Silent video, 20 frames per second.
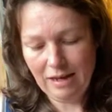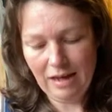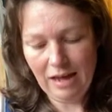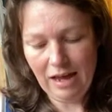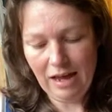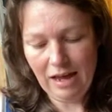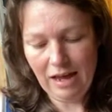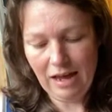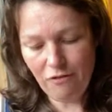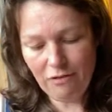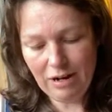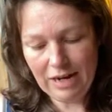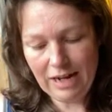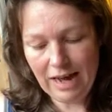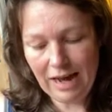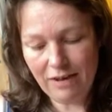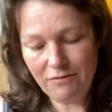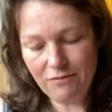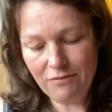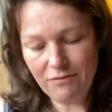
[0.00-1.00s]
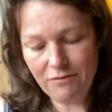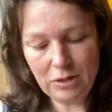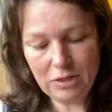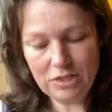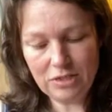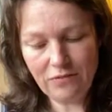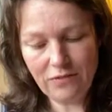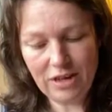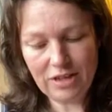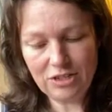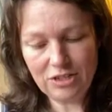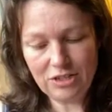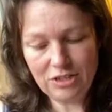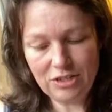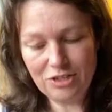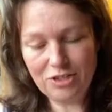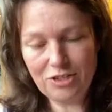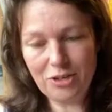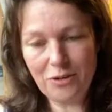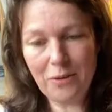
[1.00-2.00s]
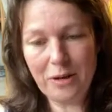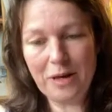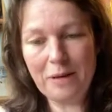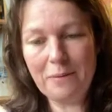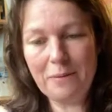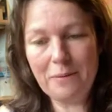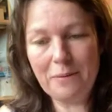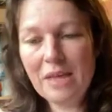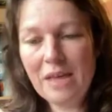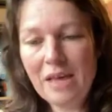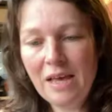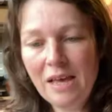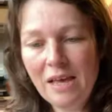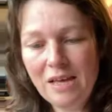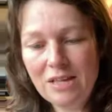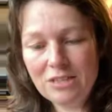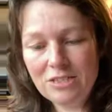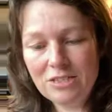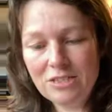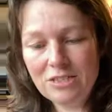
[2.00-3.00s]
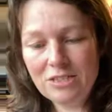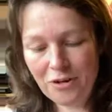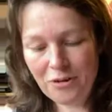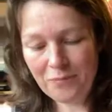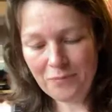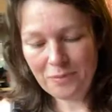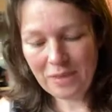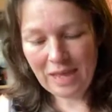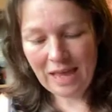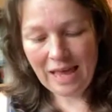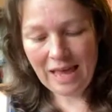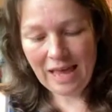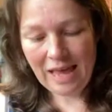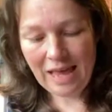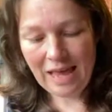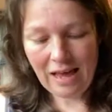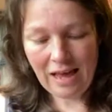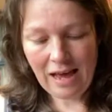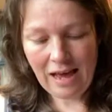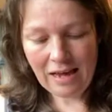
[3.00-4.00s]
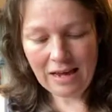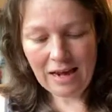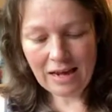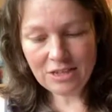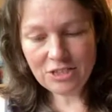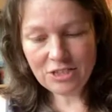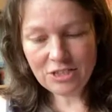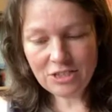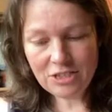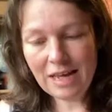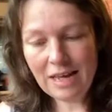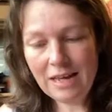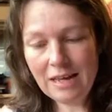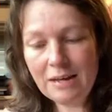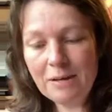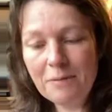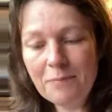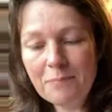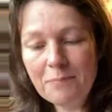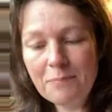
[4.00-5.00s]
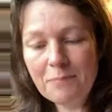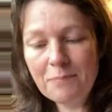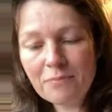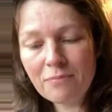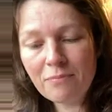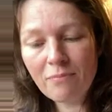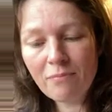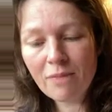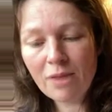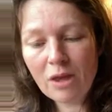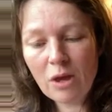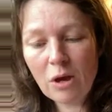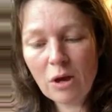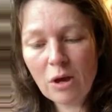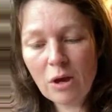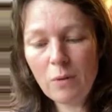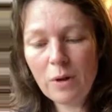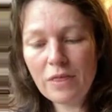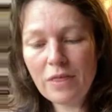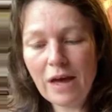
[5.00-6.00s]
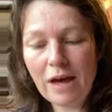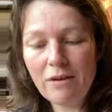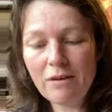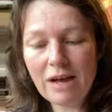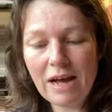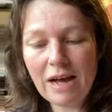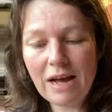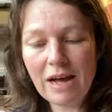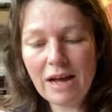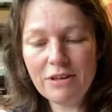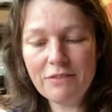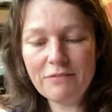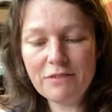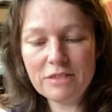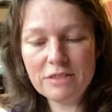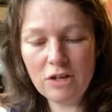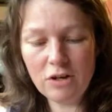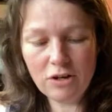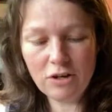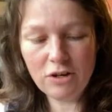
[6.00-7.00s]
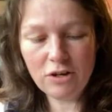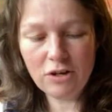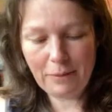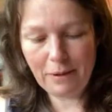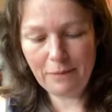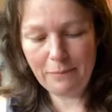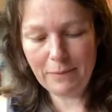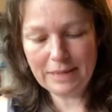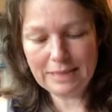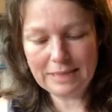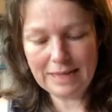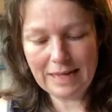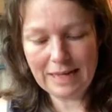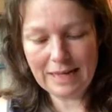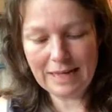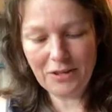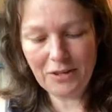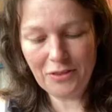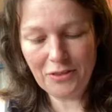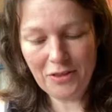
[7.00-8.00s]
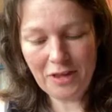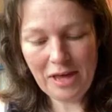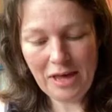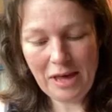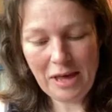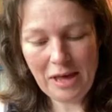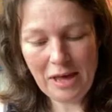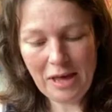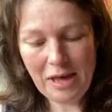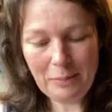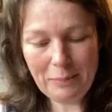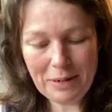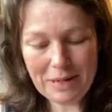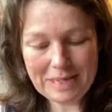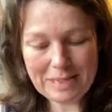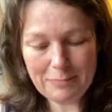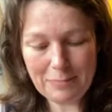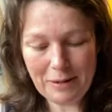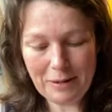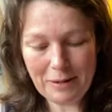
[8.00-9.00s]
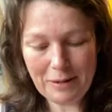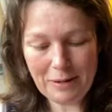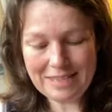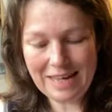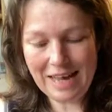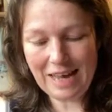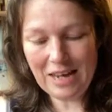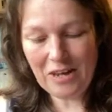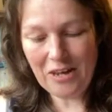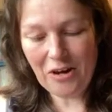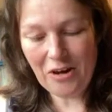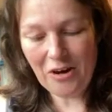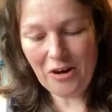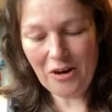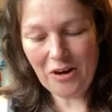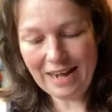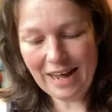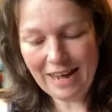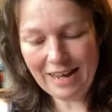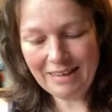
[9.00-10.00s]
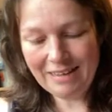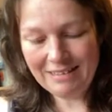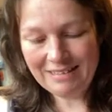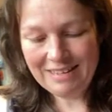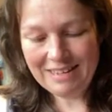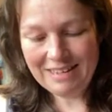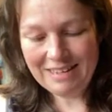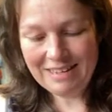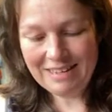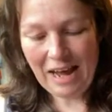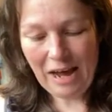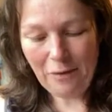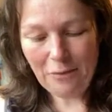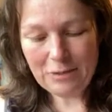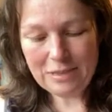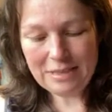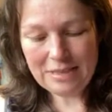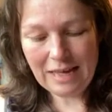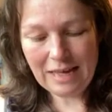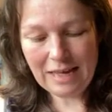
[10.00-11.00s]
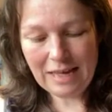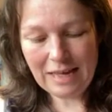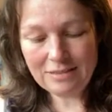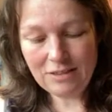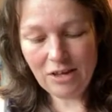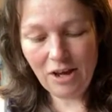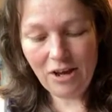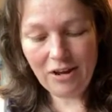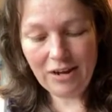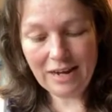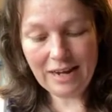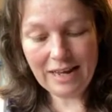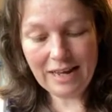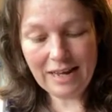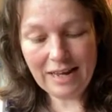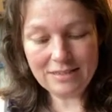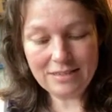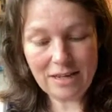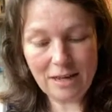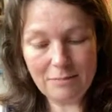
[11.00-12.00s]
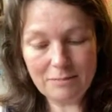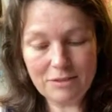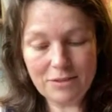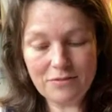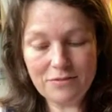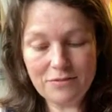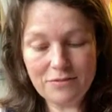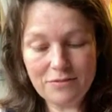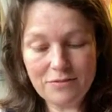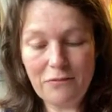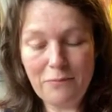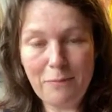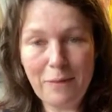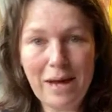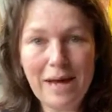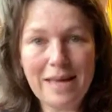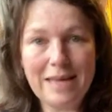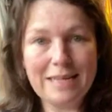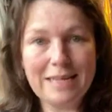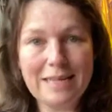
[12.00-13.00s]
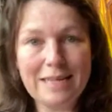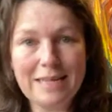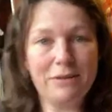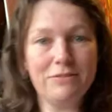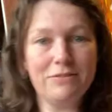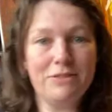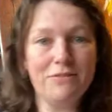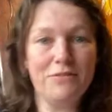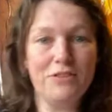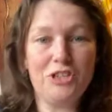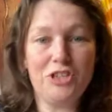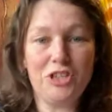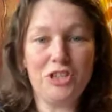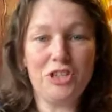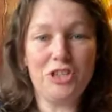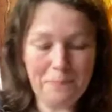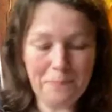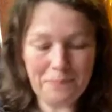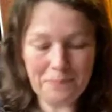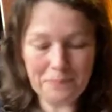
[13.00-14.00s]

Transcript: and not really have the motivation to do it. So, and actually, without kind of even talking about mental health, people experience that a lot. And I would say, certainly in terms of sort of my experience of the gym